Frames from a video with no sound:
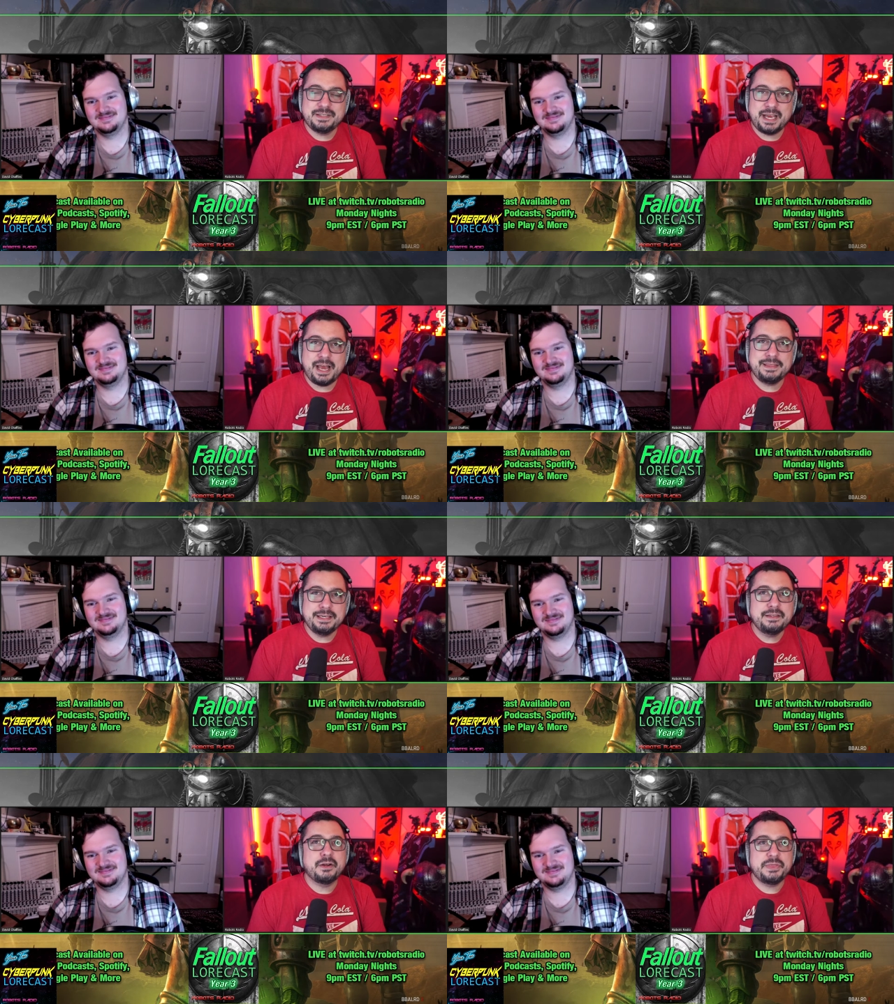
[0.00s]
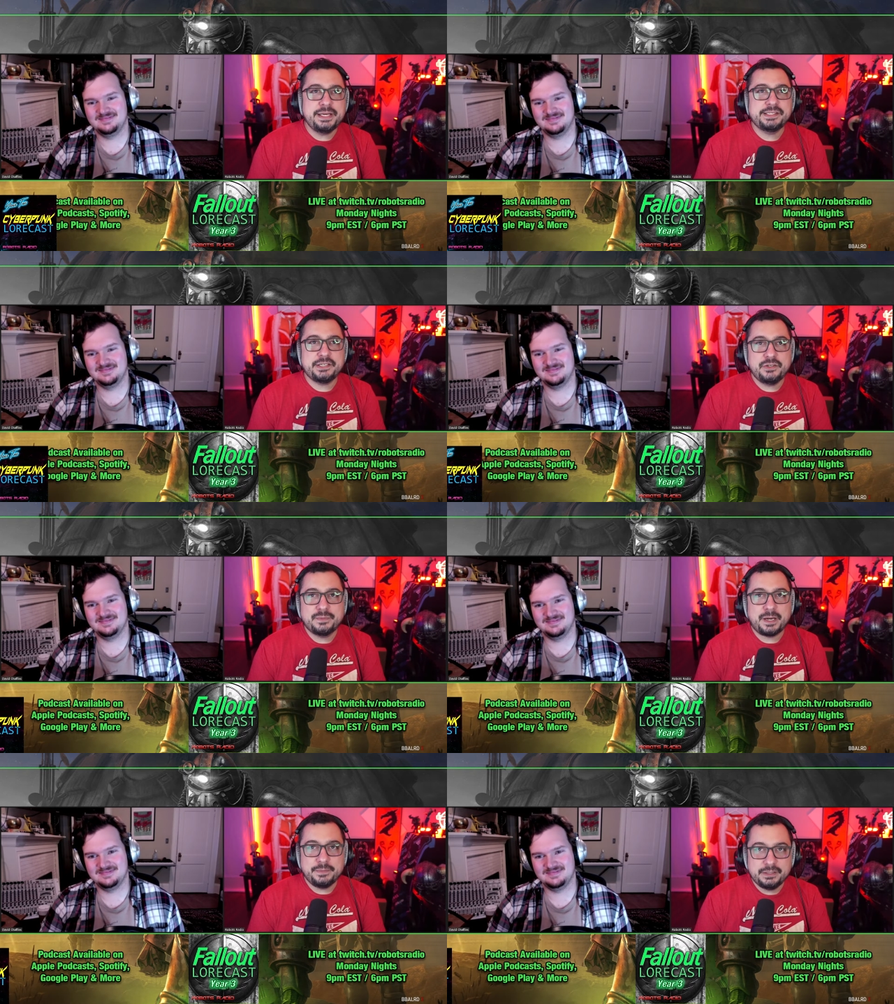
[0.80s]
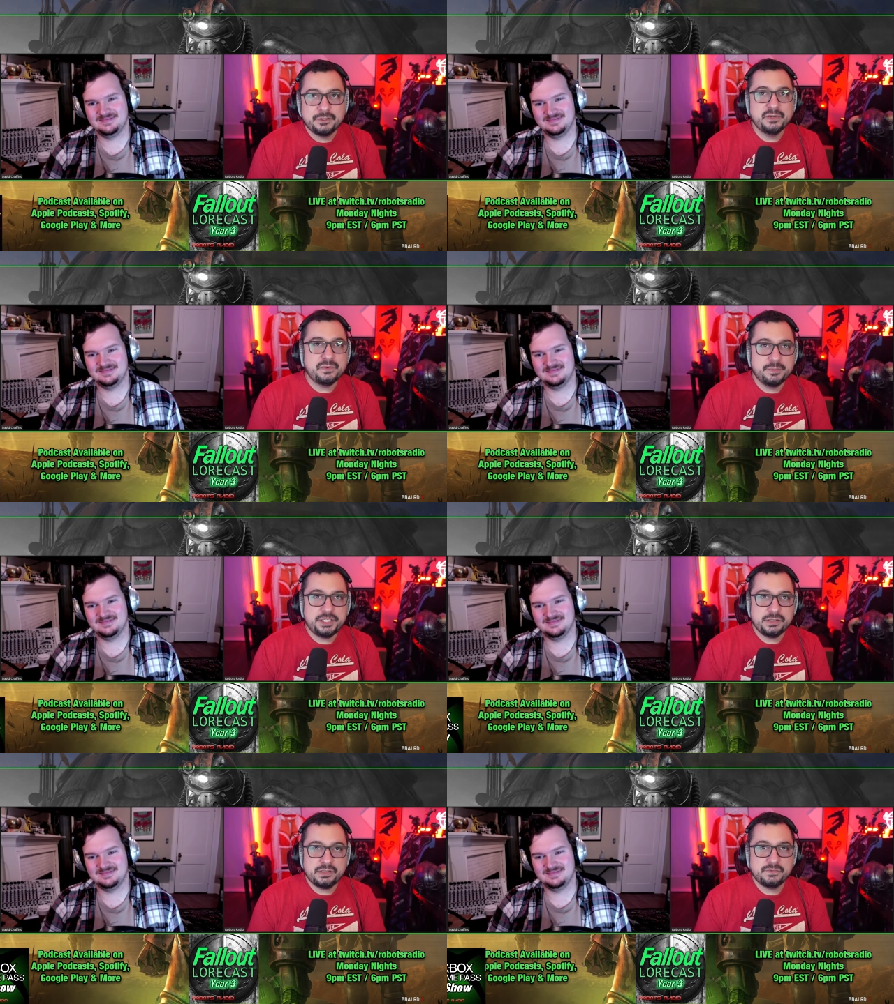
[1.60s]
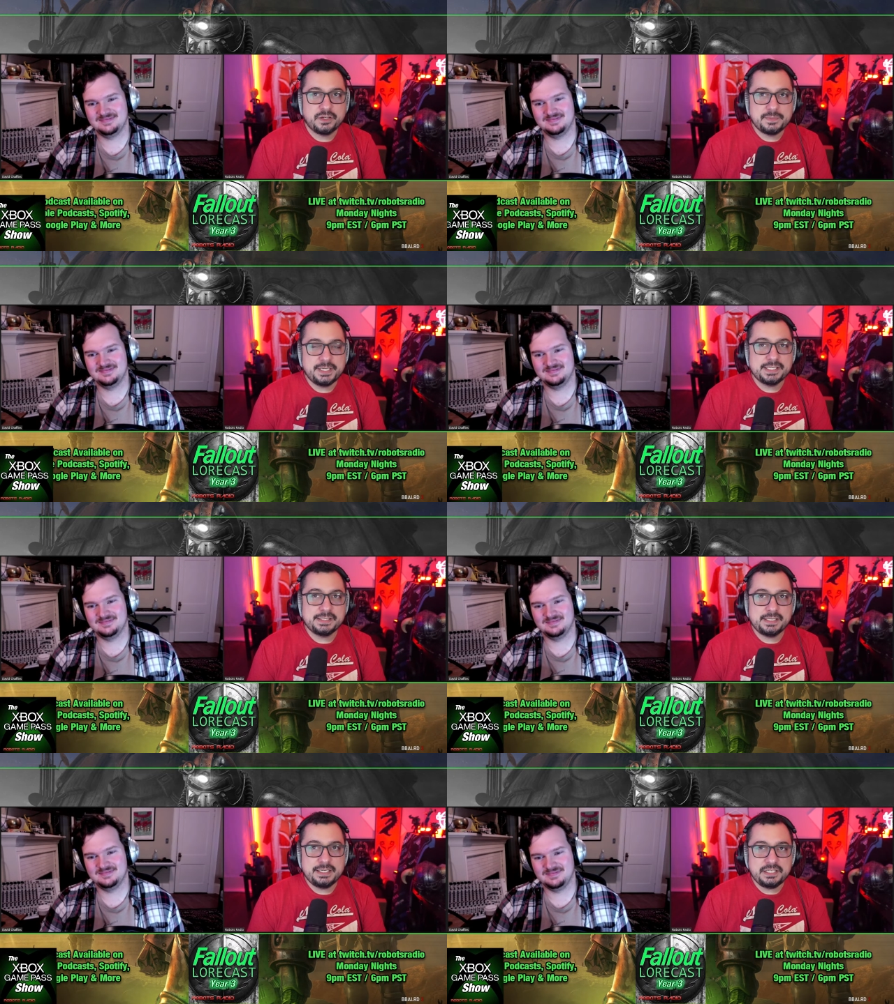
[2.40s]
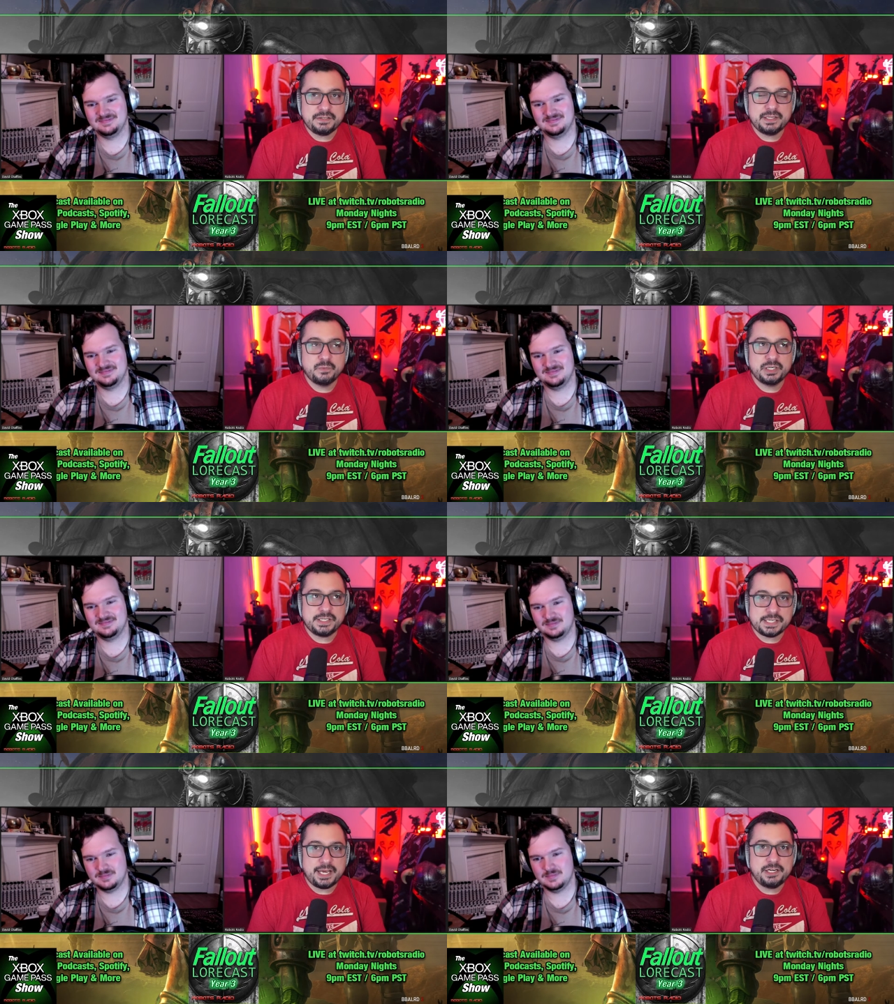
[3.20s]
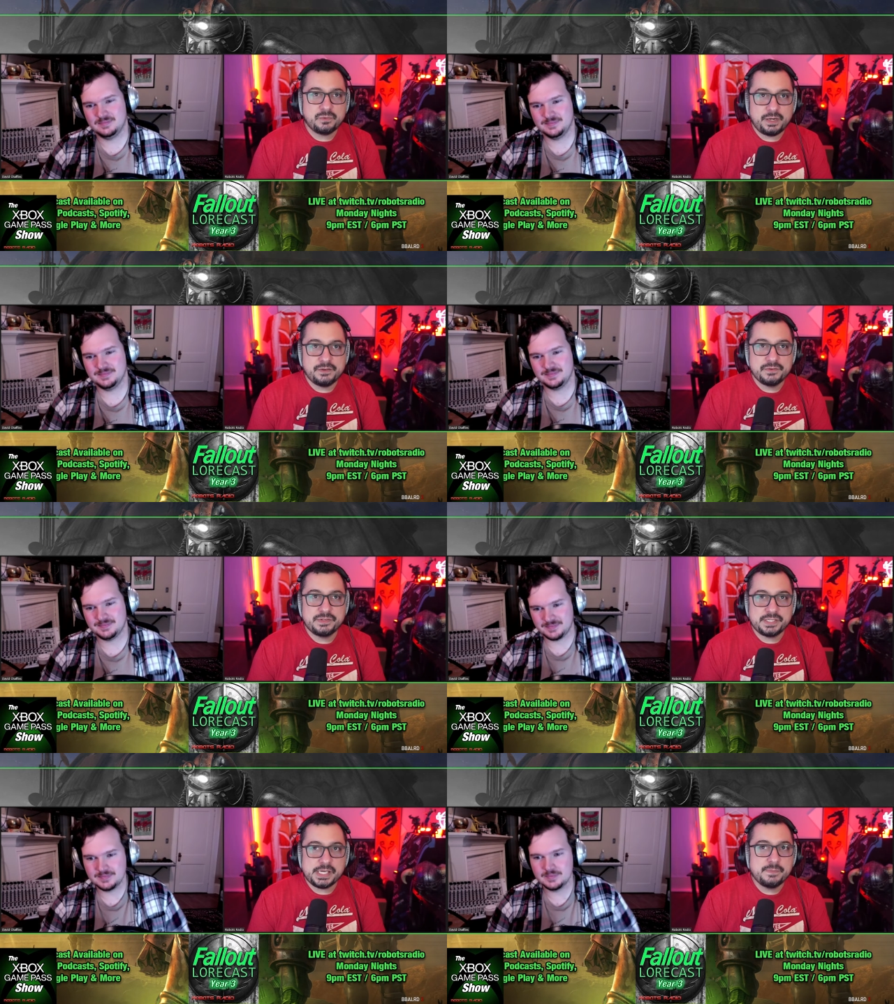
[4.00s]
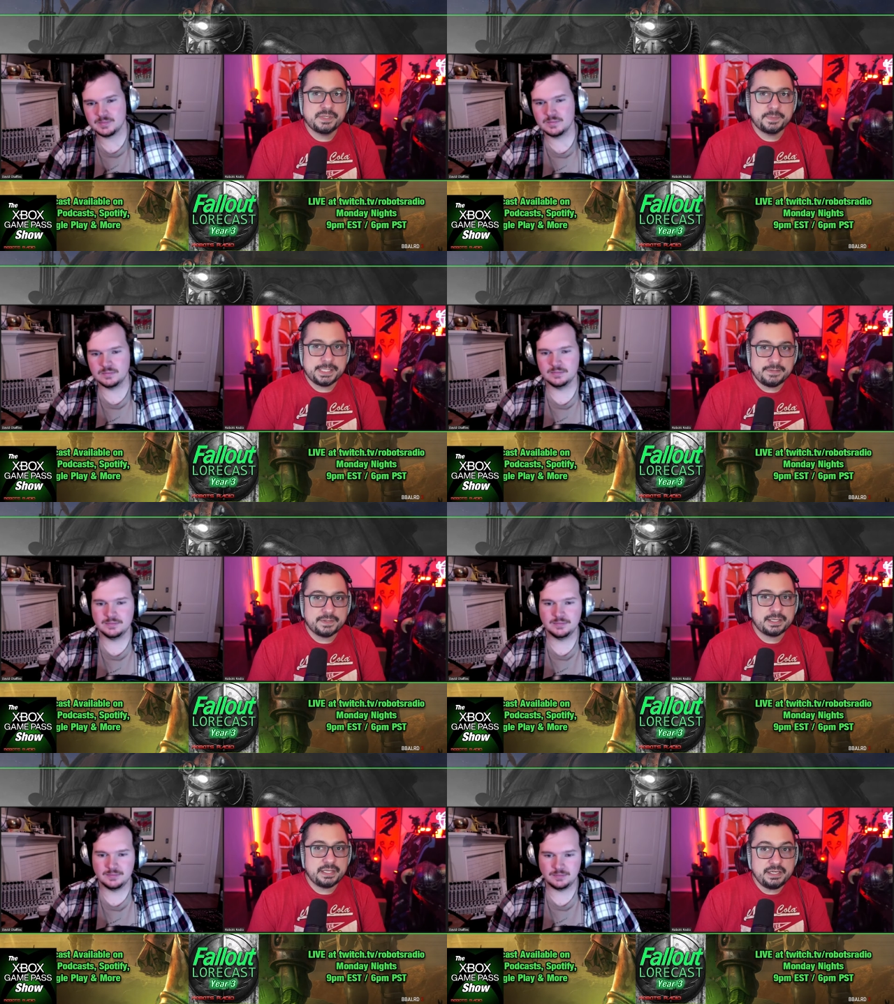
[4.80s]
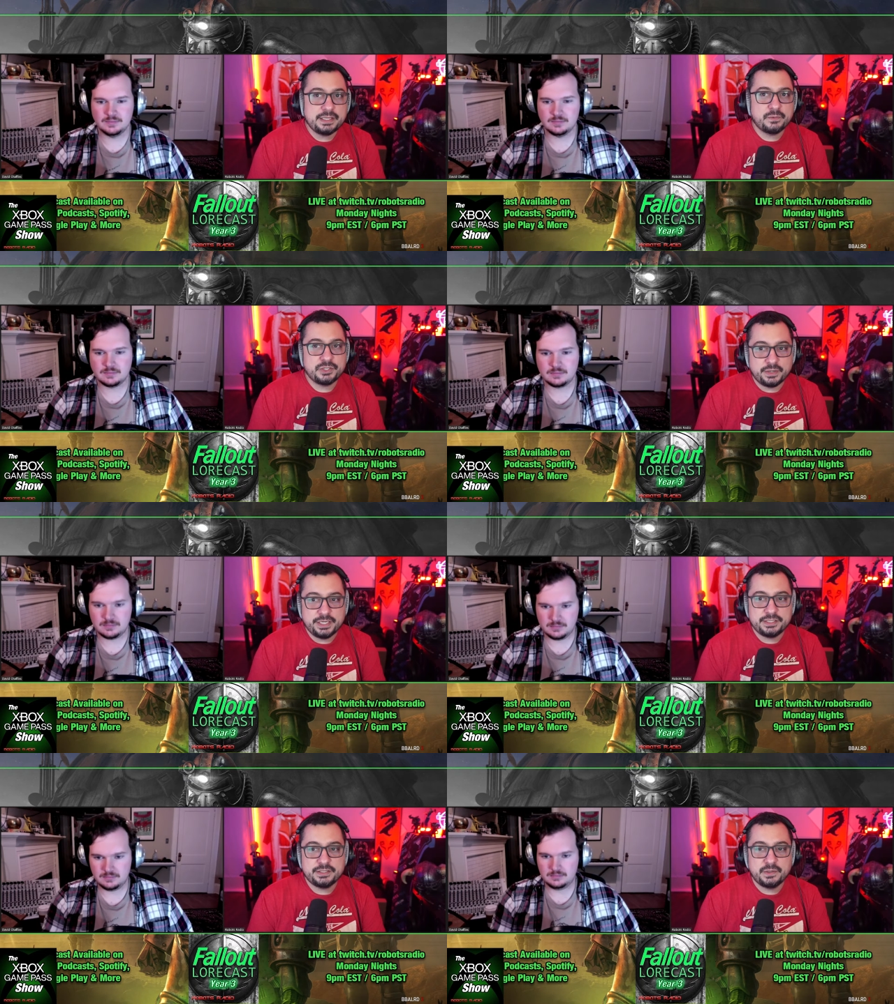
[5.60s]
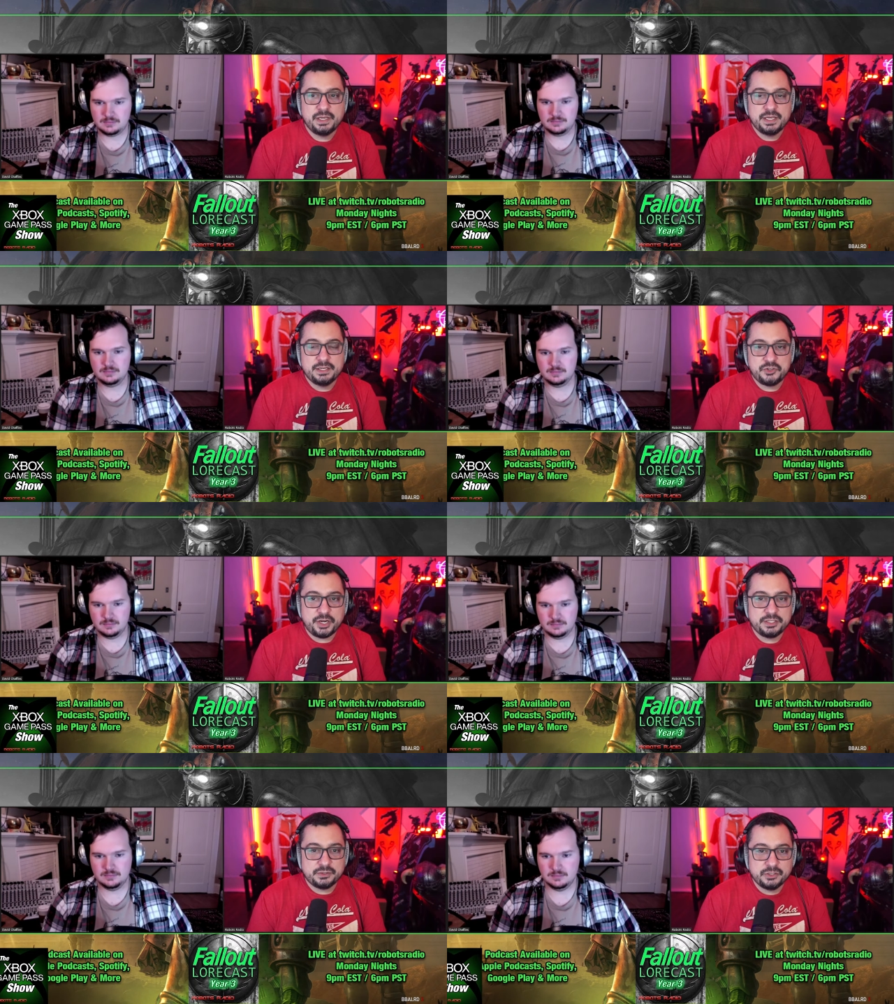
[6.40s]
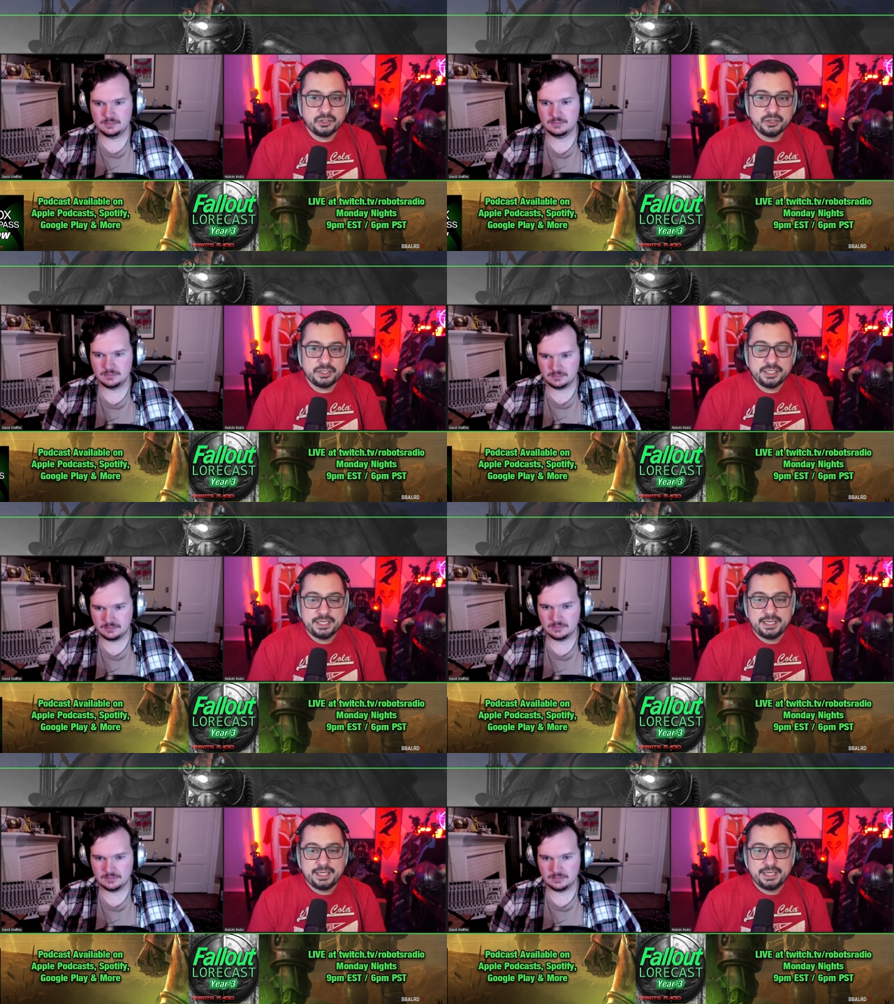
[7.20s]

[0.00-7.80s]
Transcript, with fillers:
Speaker 1: I think there are things that you could probably learn from each of these vaults because each of them were designed around some specific thing they were trying to trying to learn,